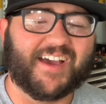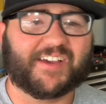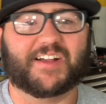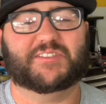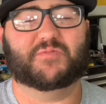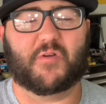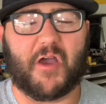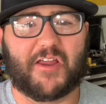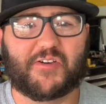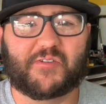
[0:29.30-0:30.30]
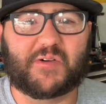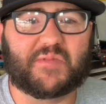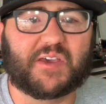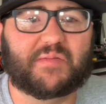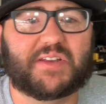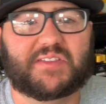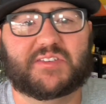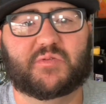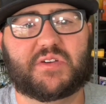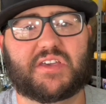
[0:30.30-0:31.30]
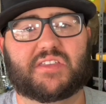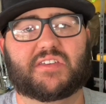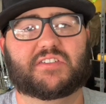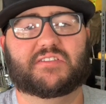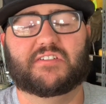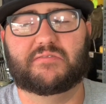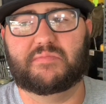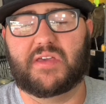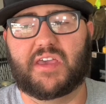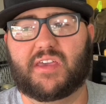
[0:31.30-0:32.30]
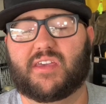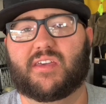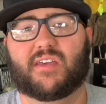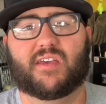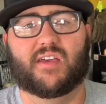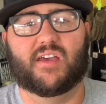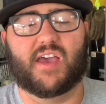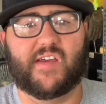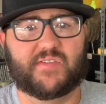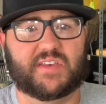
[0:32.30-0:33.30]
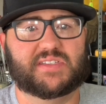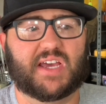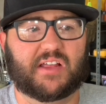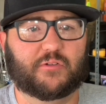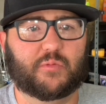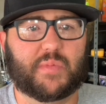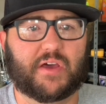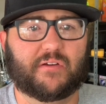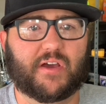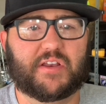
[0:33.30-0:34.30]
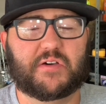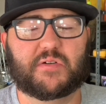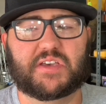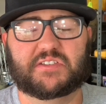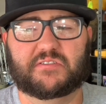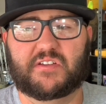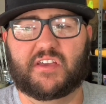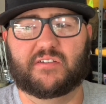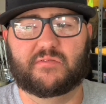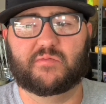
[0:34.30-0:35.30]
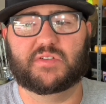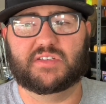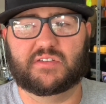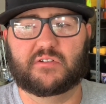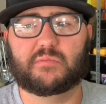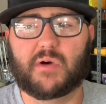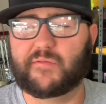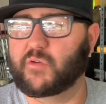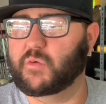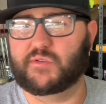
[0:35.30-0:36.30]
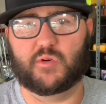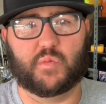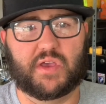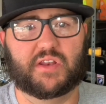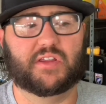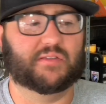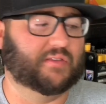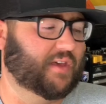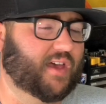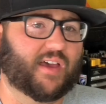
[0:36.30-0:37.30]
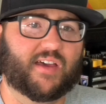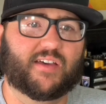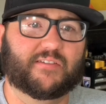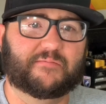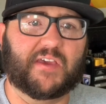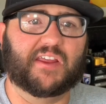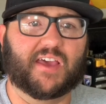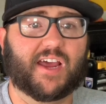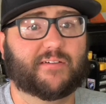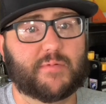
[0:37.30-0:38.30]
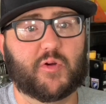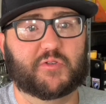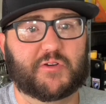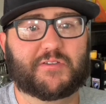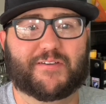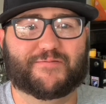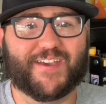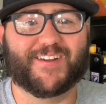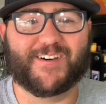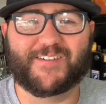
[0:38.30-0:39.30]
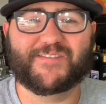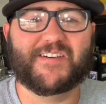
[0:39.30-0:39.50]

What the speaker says: Got some more audio equipment coming in this week that should make everything sound a little better. I know yesterday was a little muffled with the wind and the fan. I gotta remember to turn the fan off.